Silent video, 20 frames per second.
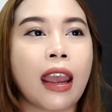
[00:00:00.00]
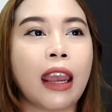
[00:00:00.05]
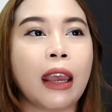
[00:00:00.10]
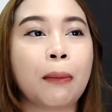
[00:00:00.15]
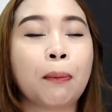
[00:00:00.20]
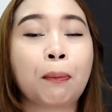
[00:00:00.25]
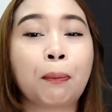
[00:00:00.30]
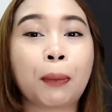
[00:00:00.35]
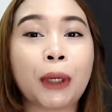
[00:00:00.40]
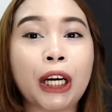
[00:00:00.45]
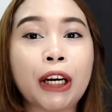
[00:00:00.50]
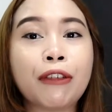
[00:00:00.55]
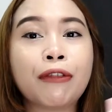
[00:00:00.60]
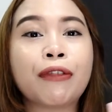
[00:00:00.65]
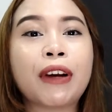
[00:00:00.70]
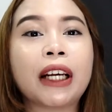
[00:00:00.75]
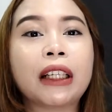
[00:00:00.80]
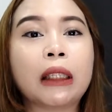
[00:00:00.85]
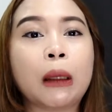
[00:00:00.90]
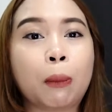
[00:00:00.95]
And
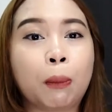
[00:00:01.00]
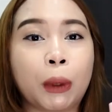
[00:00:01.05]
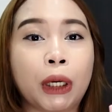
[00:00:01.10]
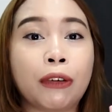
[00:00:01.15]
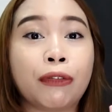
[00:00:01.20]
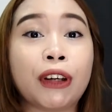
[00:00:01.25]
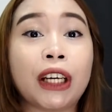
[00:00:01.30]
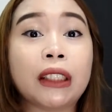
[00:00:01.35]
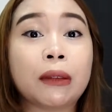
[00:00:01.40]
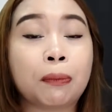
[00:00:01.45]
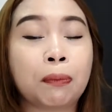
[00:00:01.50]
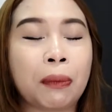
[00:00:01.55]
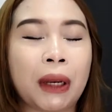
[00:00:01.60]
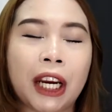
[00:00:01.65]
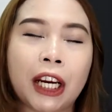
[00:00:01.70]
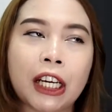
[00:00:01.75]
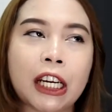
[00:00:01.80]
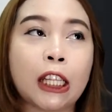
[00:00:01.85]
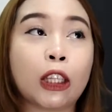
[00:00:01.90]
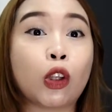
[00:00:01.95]
perfect na perfect
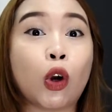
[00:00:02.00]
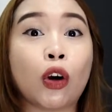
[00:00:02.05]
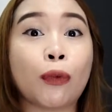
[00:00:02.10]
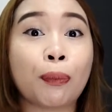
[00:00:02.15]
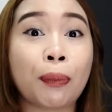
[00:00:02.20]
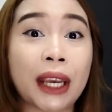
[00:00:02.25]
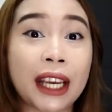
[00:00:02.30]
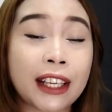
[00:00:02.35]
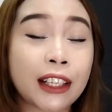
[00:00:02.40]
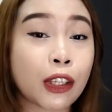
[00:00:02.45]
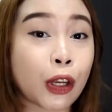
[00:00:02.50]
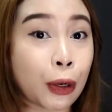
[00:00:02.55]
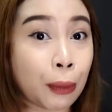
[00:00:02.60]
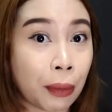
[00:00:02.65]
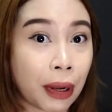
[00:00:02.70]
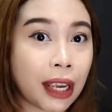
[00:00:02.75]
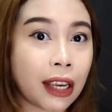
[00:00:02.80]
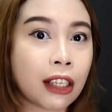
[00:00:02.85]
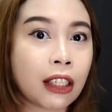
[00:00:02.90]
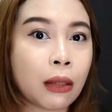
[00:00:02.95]
pair nito based on
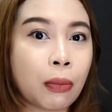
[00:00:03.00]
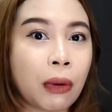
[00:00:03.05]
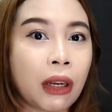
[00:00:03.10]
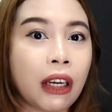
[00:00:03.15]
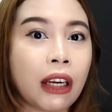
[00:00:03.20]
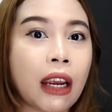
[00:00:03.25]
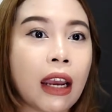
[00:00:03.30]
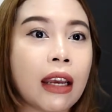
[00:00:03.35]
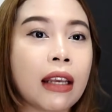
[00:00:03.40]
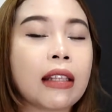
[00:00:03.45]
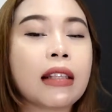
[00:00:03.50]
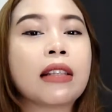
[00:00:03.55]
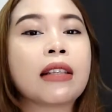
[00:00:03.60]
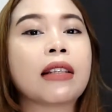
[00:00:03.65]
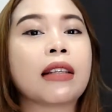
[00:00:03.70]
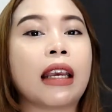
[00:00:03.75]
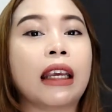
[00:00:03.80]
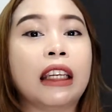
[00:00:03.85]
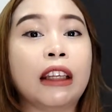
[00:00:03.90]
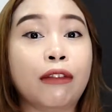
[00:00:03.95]
my
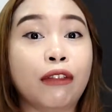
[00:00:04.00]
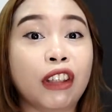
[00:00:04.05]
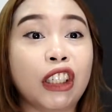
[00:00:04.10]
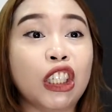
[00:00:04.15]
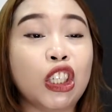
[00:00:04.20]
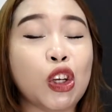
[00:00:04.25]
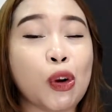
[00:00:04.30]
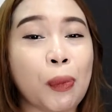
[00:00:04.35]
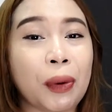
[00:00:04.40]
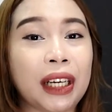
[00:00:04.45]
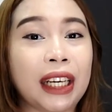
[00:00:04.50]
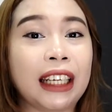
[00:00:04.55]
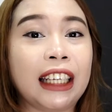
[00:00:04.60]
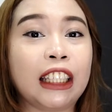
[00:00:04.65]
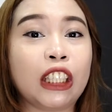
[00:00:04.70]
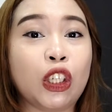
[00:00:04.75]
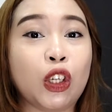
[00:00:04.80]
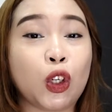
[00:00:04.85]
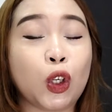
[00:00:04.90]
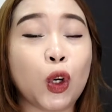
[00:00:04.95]
experience. And if hindi nyo pa
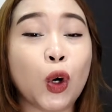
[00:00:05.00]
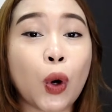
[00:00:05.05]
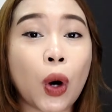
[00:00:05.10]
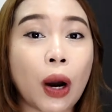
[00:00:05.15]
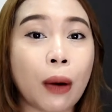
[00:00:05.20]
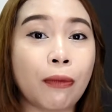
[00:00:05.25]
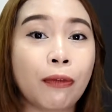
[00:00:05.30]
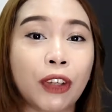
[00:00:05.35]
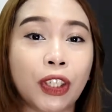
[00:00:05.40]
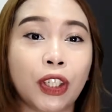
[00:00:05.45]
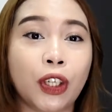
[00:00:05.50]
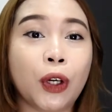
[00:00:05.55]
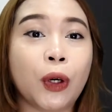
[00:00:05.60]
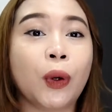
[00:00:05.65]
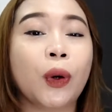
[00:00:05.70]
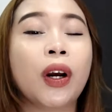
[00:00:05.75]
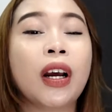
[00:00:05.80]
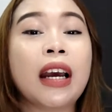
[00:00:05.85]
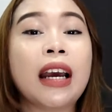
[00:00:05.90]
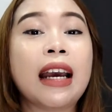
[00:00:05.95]
nakita yung glow up video,
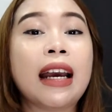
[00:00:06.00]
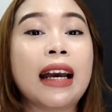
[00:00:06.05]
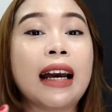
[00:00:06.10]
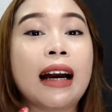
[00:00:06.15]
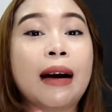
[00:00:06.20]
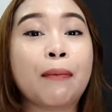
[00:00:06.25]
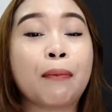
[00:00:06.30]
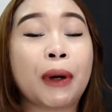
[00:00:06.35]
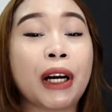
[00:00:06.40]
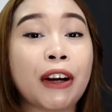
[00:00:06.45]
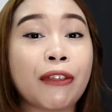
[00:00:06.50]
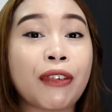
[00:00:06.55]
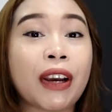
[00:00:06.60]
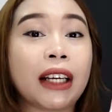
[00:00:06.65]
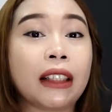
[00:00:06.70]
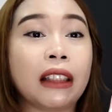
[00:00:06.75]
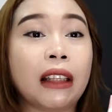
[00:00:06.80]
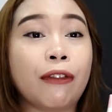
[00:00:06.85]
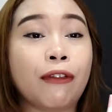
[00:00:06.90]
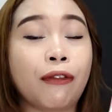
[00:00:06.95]

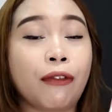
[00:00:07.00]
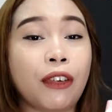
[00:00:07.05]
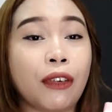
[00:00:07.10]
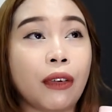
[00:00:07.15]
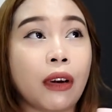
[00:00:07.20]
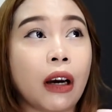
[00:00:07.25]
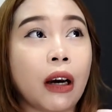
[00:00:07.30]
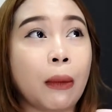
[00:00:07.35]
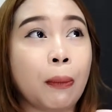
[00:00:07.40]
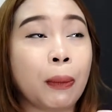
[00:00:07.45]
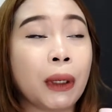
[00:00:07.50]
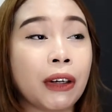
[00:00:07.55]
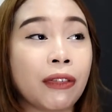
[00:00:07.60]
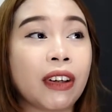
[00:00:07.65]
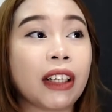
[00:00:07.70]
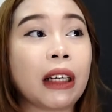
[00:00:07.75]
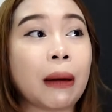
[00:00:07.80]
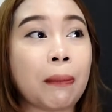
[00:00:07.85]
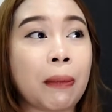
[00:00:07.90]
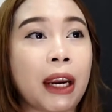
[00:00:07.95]
perfect na
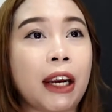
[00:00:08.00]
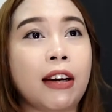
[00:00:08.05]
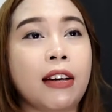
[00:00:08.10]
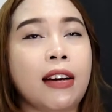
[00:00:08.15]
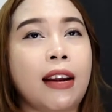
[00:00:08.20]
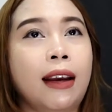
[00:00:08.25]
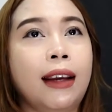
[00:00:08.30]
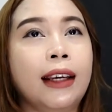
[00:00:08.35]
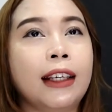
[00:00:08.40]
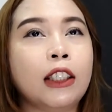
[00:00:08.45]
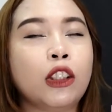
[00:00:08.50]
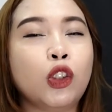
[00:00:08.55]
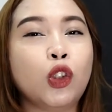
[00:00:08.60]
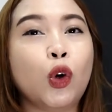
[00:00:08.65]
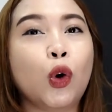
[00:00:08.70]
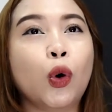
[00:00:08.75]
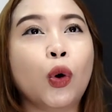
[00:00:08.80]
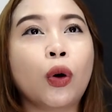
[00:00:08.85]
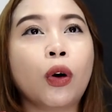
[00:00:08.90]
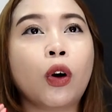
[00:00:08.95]
pair niya is
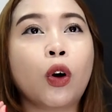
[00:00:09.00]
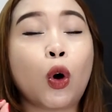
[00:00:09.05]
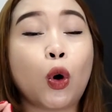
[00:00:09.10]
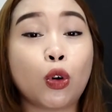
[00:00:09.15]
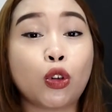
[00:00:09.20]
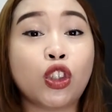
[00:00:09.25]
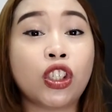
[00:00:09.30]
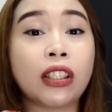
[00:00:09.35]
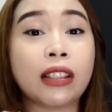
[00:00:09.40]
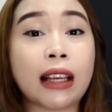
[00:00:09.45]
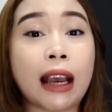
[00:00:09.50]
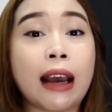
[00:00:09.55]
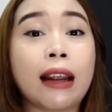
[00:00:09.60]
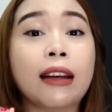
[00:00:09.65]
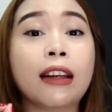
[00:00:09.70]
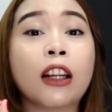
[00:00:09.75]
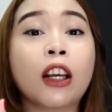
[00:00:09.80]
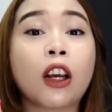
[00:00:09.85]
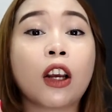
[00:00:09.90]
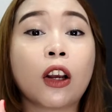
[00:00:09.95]
yung Kojisan
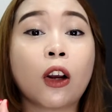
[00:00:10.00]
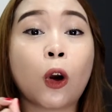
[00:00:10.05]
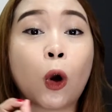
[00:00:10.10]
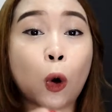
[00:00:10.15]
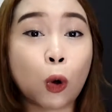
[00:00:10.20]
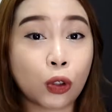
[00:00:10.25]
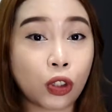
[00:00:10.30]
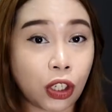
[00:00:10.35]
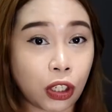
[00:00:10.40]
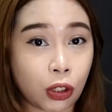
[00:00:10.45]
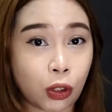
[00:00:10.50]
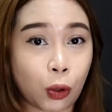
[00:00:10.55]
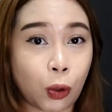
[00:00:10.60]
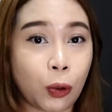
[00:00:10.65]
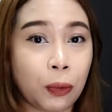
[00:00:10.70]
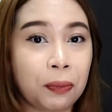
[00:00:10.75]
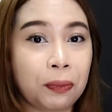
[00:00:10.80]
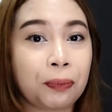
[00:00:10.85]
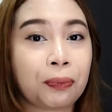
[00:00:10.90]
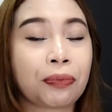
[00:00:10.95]
Kojic Soap.